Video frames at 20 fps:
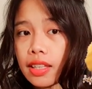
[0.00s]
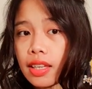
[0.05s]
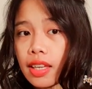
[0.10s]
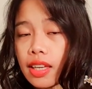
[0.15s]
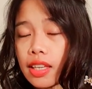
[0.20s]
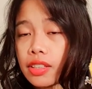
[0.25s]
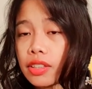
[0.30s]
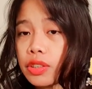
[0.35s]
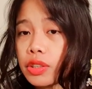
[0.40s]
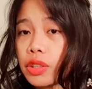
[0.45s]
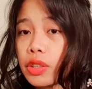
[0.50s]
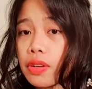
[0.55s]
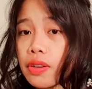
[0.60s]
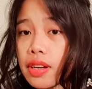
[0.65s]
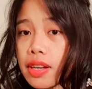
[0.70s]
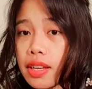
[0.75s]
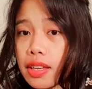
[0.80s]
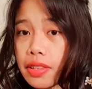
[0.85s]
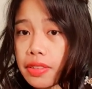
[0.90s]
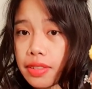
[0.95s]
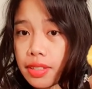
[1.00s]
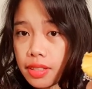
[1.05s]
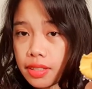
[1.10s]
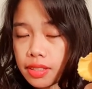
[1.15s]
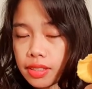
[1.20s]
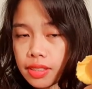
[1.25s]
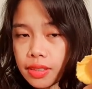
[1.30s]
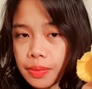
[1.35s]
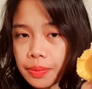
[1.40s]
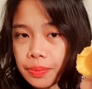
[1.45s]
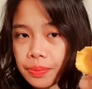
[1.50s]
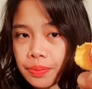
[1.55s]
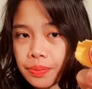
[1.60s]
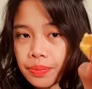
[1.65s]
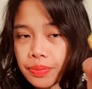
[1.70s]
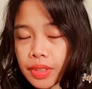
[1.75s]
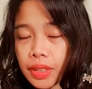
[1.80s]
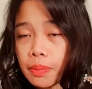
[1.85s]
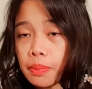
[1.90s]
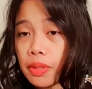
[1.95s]
And you need this
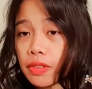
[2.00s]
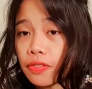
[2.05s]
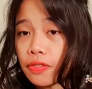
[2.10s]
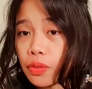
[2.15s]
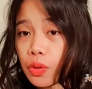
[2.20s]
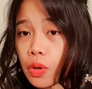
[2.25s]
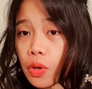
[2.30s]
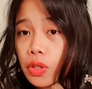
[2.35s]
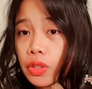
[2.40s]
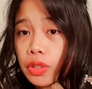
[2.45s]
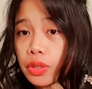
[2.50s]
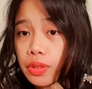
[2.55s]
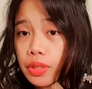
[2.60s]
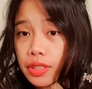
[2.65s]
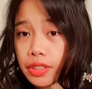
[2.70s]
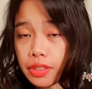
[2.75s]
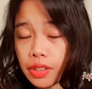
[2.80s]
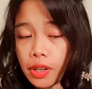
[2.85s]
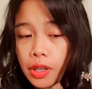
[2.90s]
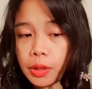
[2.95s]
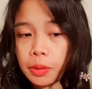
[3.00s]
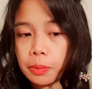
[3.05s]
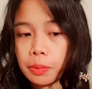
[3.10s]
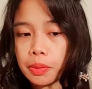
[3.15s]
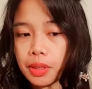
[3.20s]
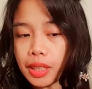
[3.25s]
before to start